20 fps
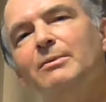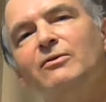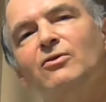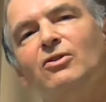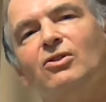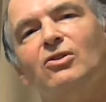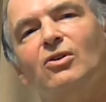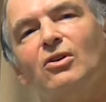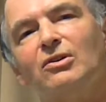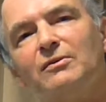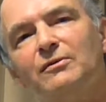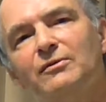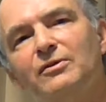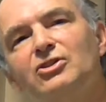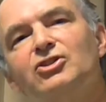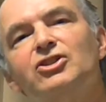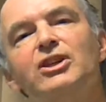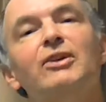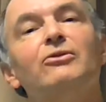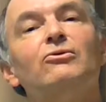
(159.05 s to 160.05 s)
we've got a lot of
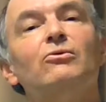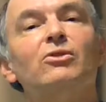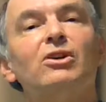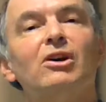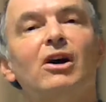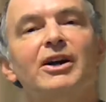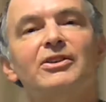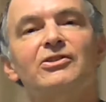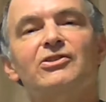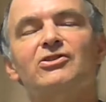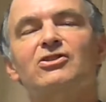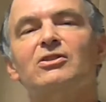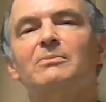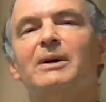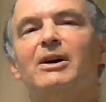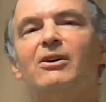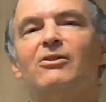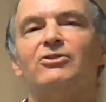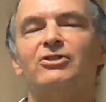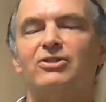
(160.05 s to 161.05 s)
general guidance
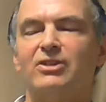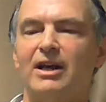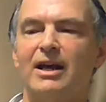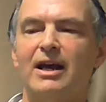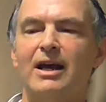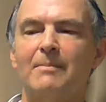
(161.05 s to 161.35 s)
about